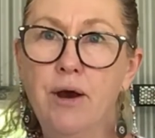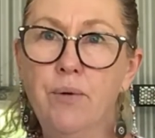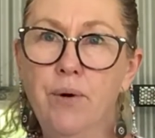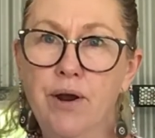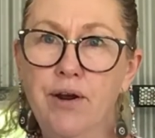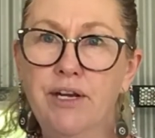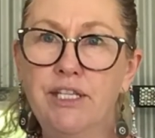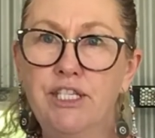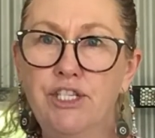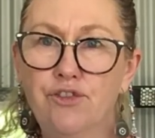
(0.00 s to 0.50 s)
where
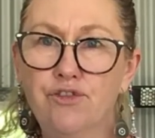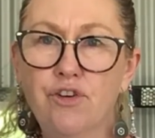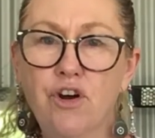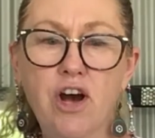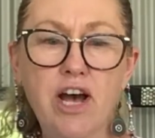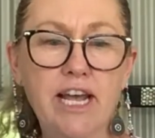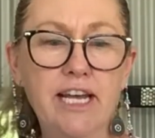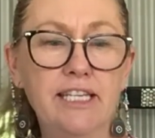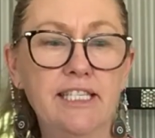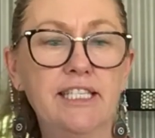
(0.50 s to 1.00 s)
it's
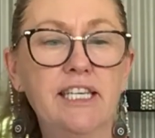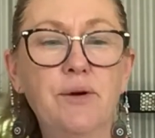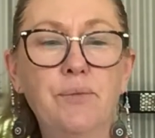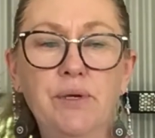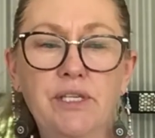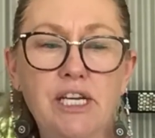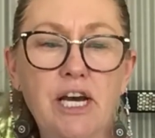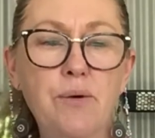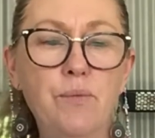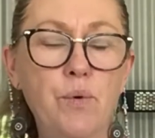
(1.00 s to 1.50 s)
drying. So we
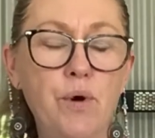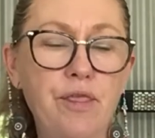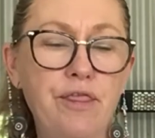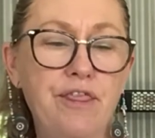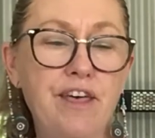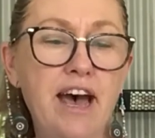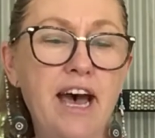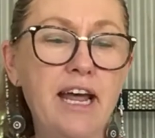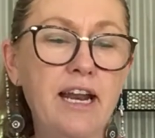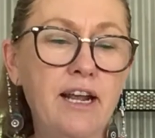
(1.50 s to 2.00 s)
don't want
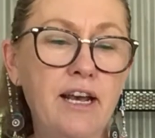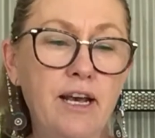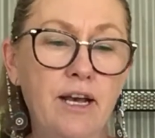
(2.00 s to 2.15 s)
that.